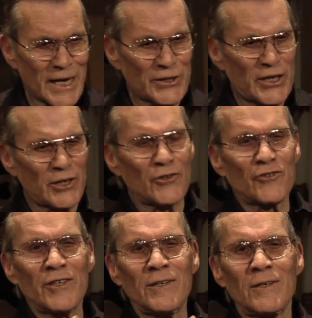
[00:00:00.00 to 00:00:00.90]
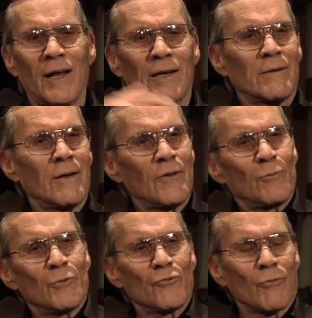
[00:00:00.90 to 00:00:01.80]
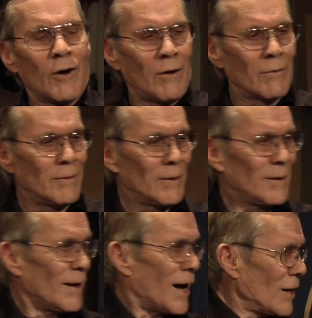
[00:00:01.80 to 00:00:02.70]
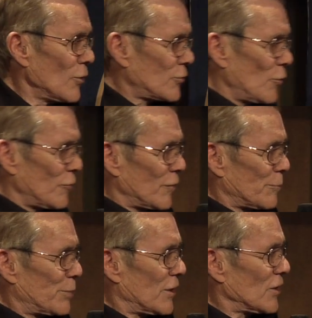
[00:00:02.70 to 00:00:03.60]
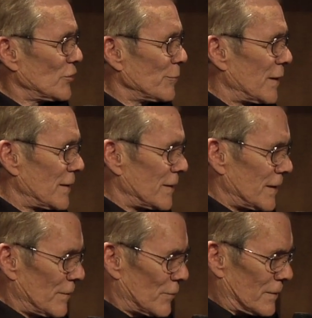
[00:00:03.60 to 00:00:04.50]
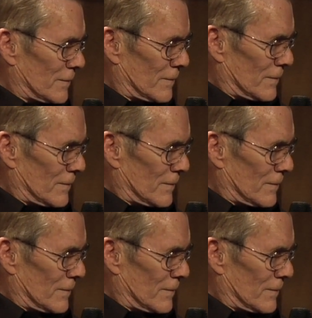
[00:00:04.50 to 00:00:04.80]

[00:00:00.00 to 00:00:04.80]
he did his scene like nothing was wrong. I looked over at the production man and he went.